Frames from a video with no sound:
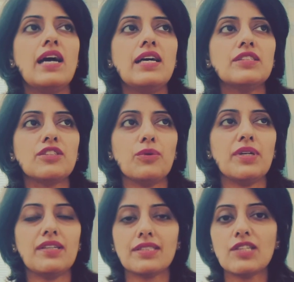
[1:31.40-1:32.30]
So
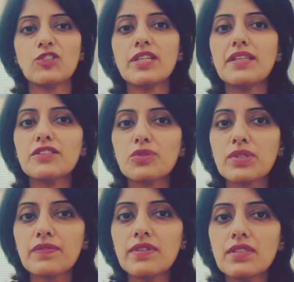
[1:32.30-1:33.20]
essentially there's no
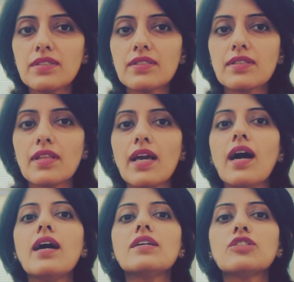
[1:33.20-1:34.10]
difference. There
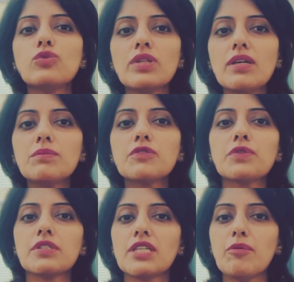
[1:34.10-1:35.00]
are two names for
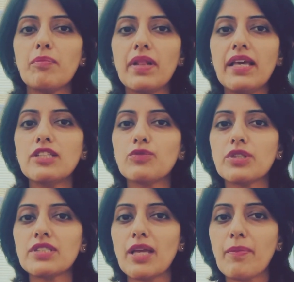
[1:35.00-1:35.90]
the same place, for the
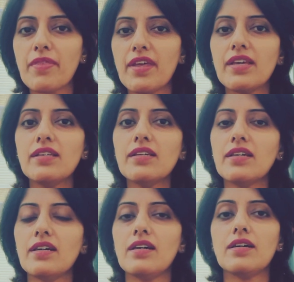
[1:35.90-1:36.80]
same thing.
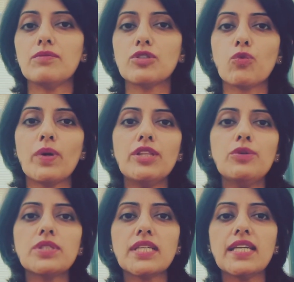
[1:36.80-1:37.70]
So when you
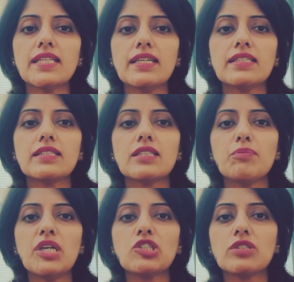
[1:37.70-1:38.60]
say that the
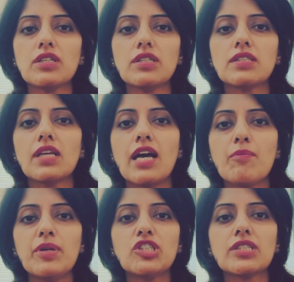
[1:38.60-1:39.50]
patient
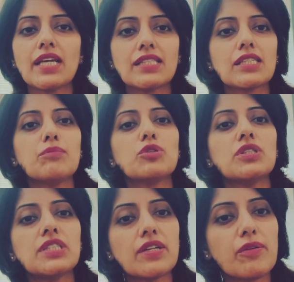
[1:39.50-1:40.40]
has come to the
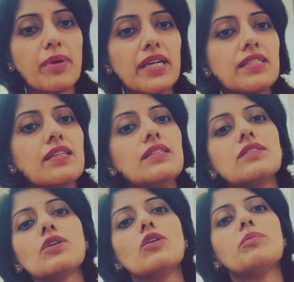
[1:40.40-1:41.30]
general practice,
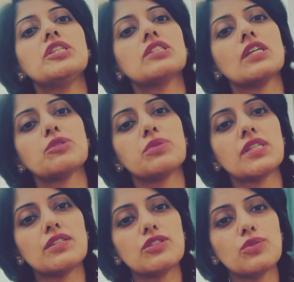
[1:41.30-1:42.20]
or patient has
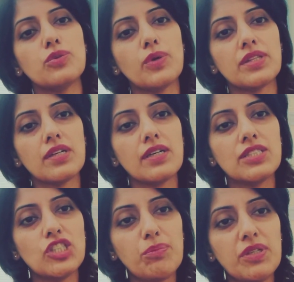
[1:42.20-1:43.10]
presented to you in the
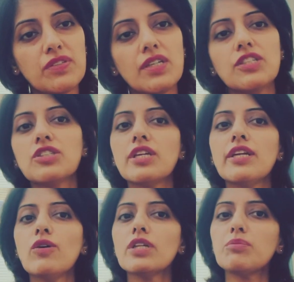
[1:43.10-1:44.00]
GP surgery,
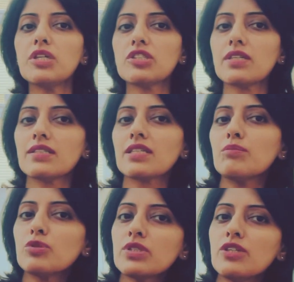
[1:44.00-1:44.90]
or the patient has come
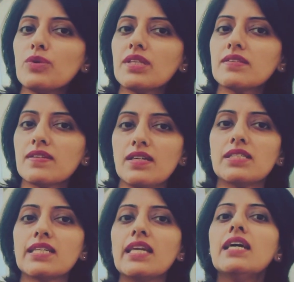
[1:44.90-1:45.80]
to see you in the
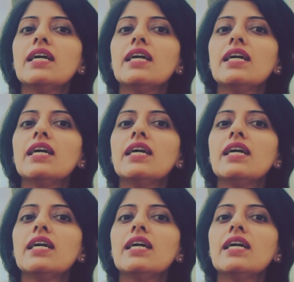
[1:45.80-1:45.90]
surgery,